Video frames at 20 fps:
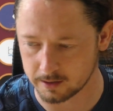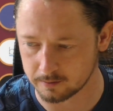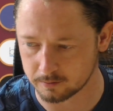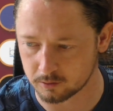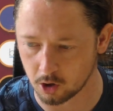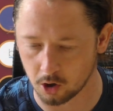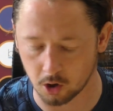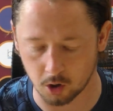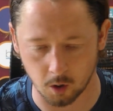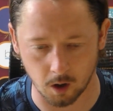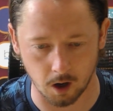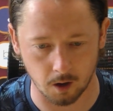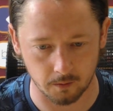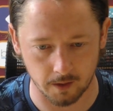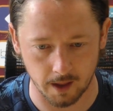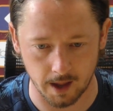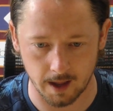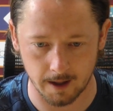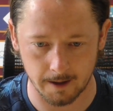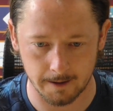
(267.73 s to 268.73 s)
You've got to go out
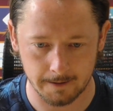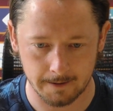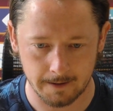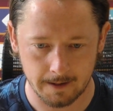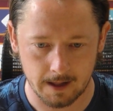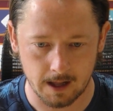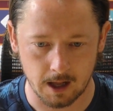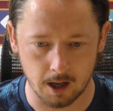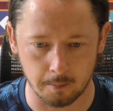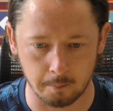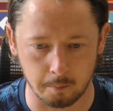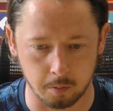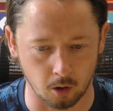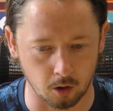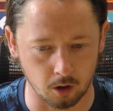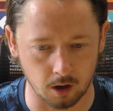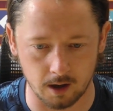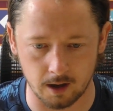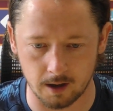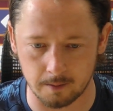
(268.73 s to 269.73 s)
there and
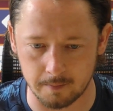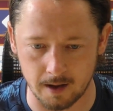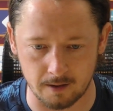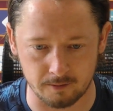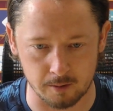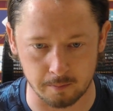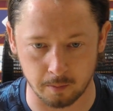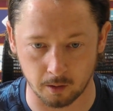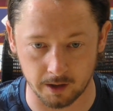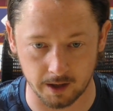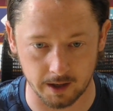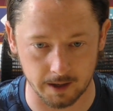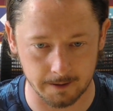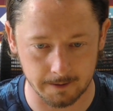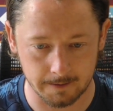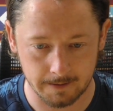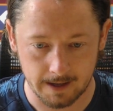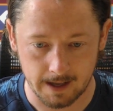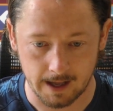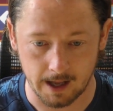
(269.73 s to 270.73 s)
put
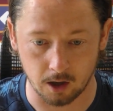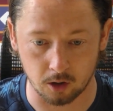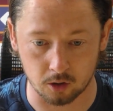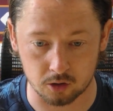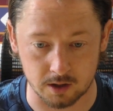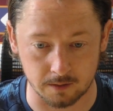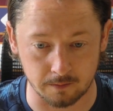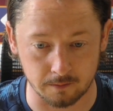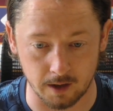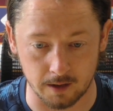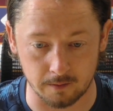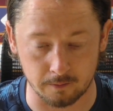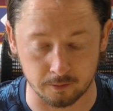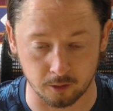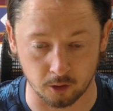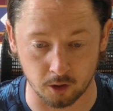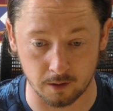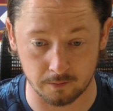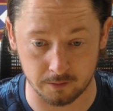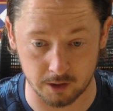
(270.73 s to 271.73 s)
everybody else in
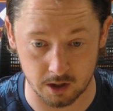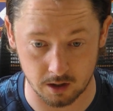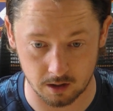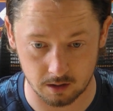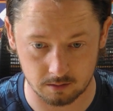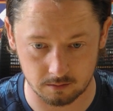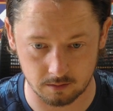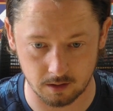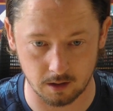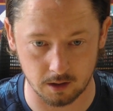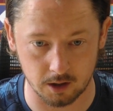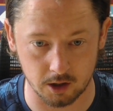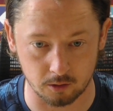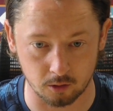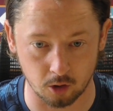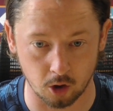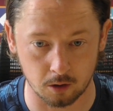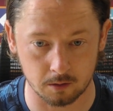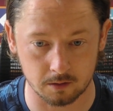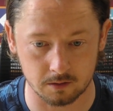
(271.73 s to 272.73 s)
front of you,
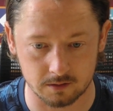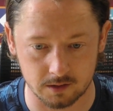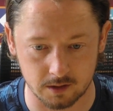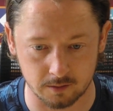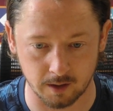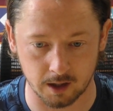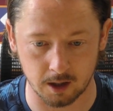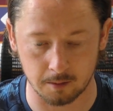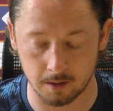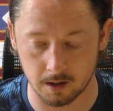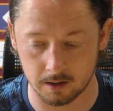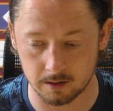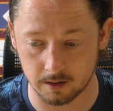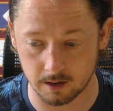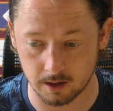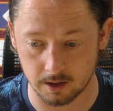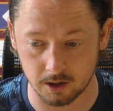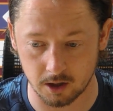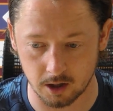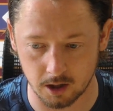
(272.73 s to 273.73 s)
your own
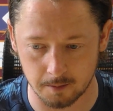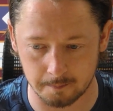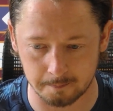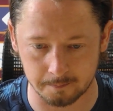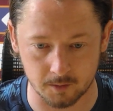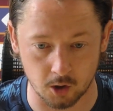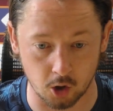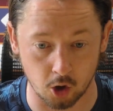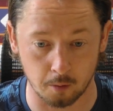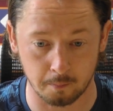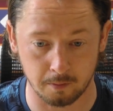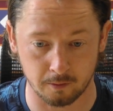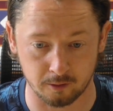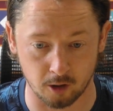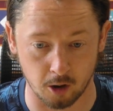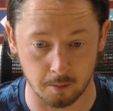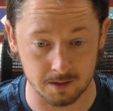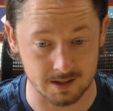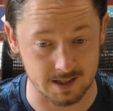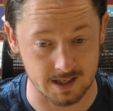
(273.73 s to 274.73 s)
development and own
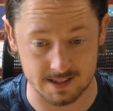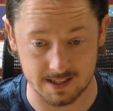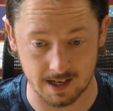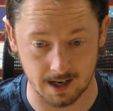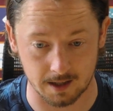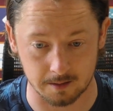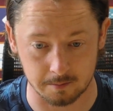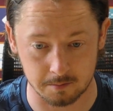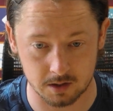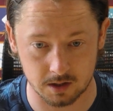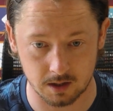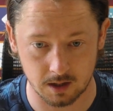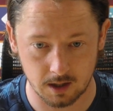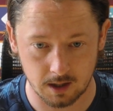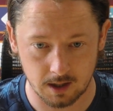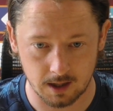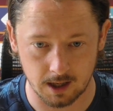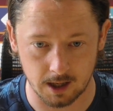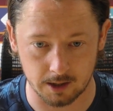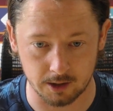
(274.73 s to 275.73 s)
performance at times,
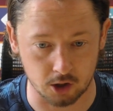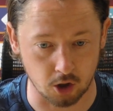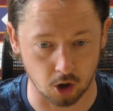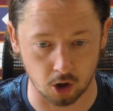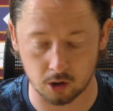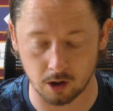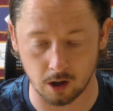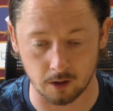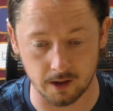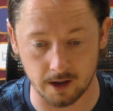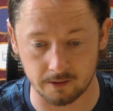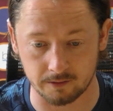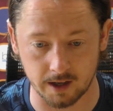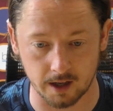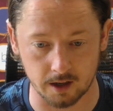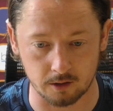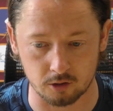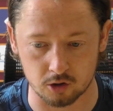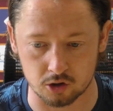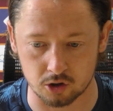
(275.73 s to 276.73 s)
and you've got to go out there and
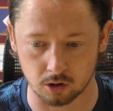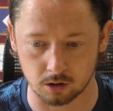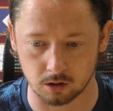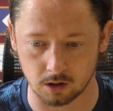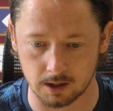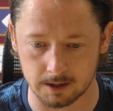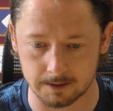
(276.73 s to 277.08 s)
get the result.